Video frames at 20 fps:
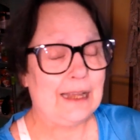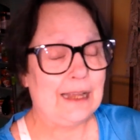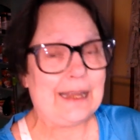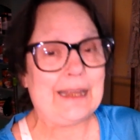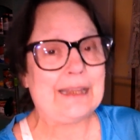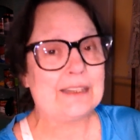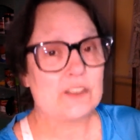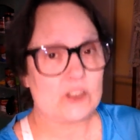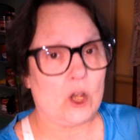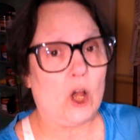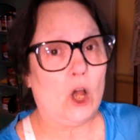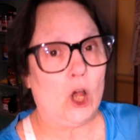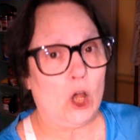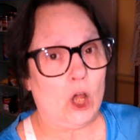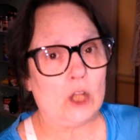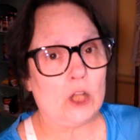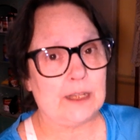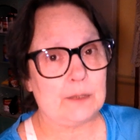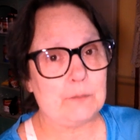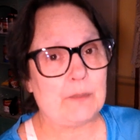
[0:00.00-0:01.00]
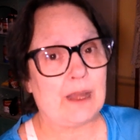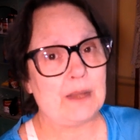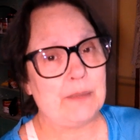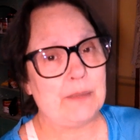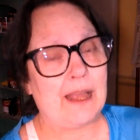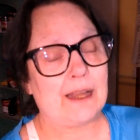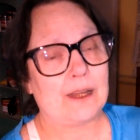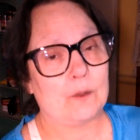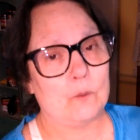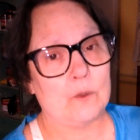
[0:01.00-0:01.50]
It's all in my
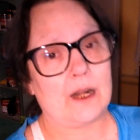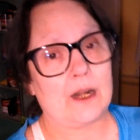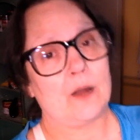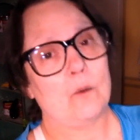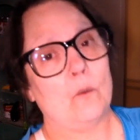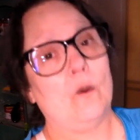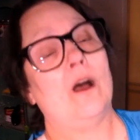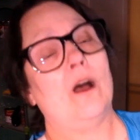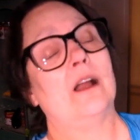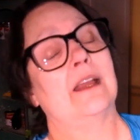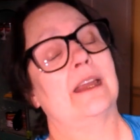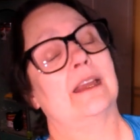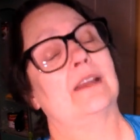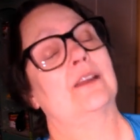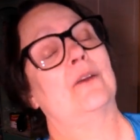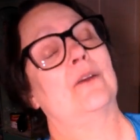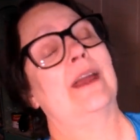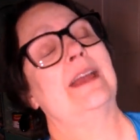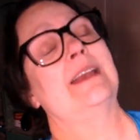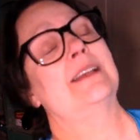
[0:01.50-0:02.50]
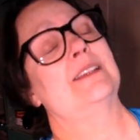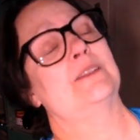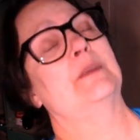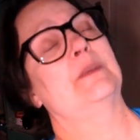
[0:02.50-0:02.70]
back. And when I walk, it cranks me